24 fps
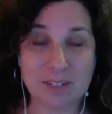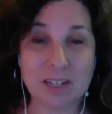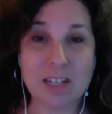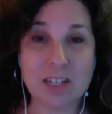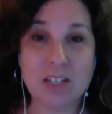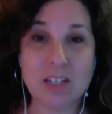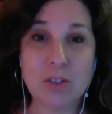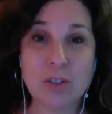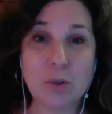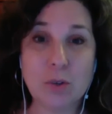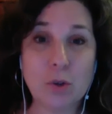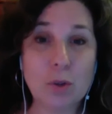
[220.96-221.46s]

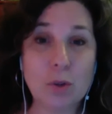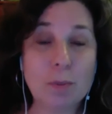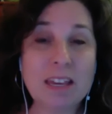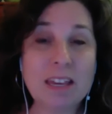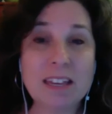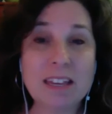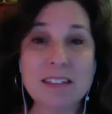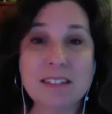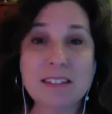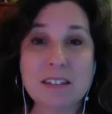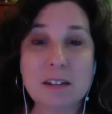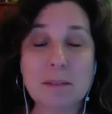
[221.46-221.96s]
School
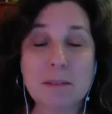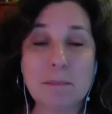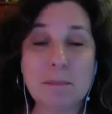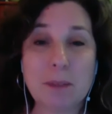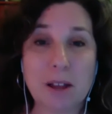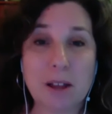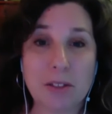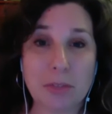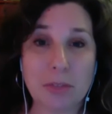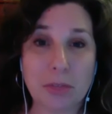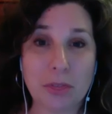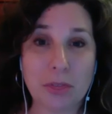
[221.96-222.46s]
begins in a
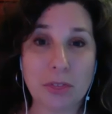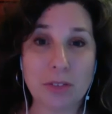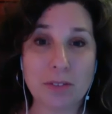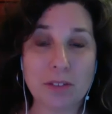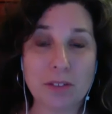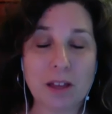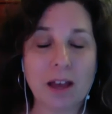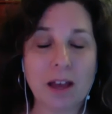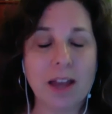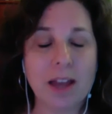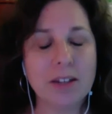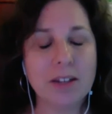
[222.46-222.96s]
month.
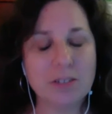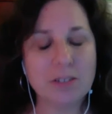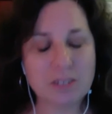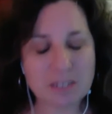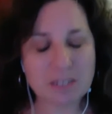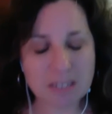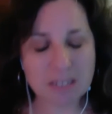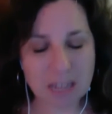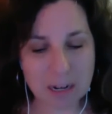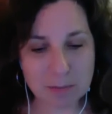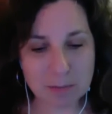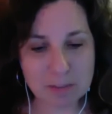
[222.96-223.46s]
I
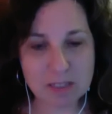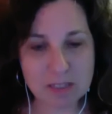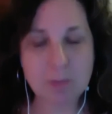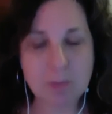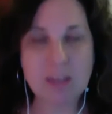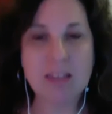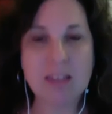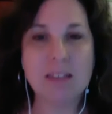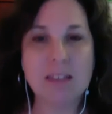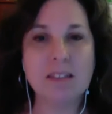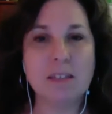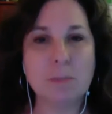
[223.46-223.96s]
understand I'm
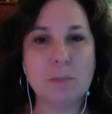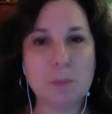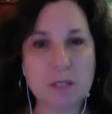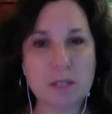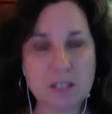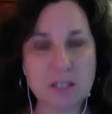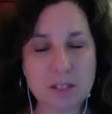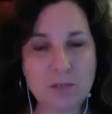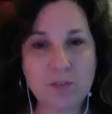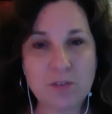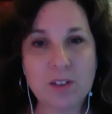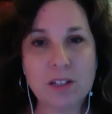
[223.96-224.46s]
speaking
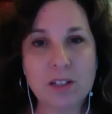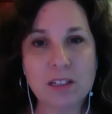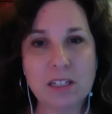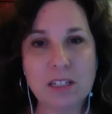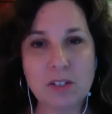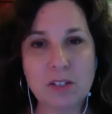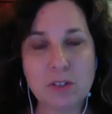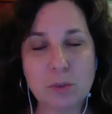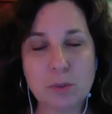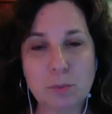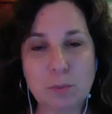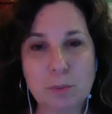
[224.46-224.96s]
specifically
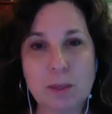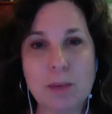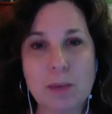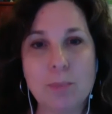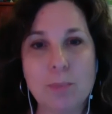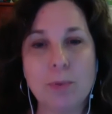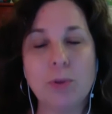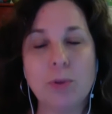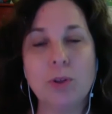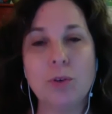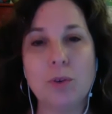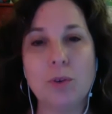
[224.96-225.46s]
to
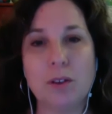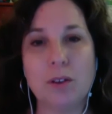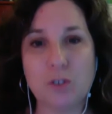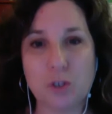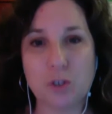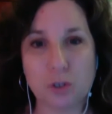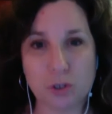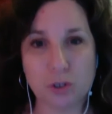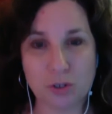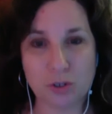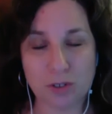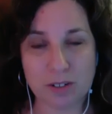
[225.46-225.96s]
people who have
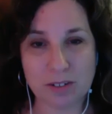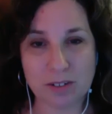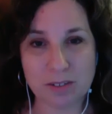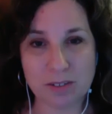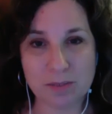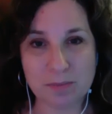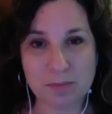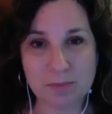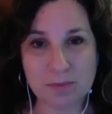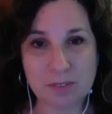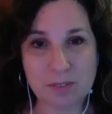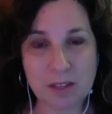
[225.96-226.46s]
children.
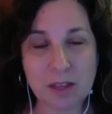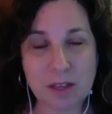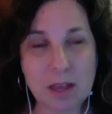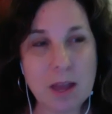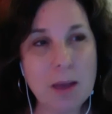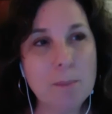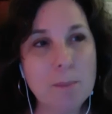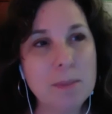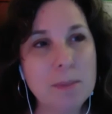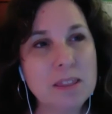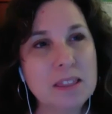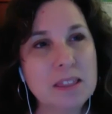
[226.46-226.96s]

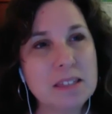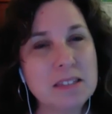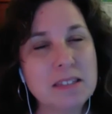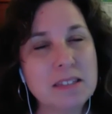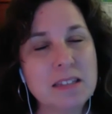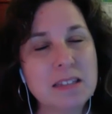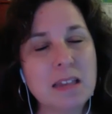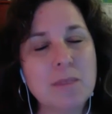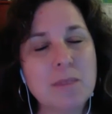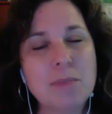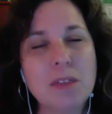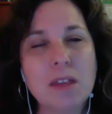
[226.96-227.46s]
But the
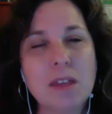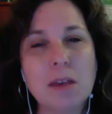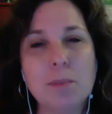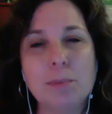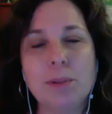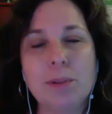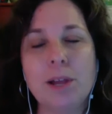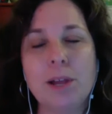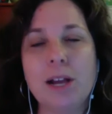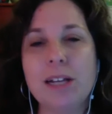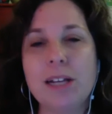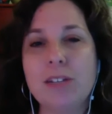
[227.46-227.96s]
same thing
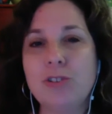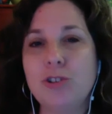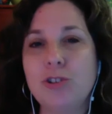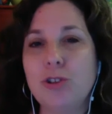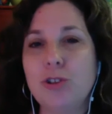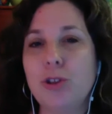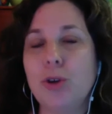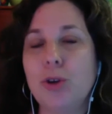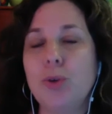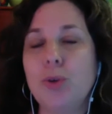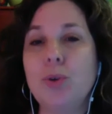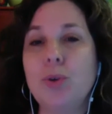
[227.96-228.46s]
applies to
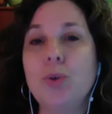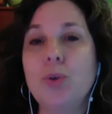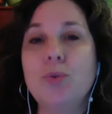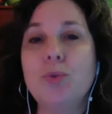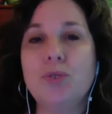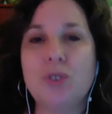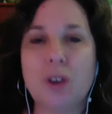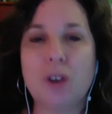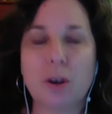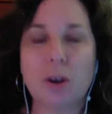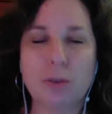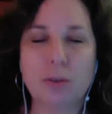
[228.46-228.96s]
those who
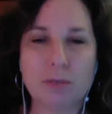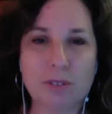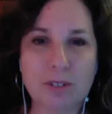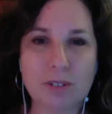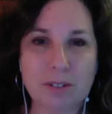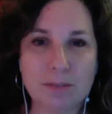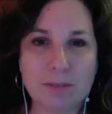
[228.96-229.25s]
don't.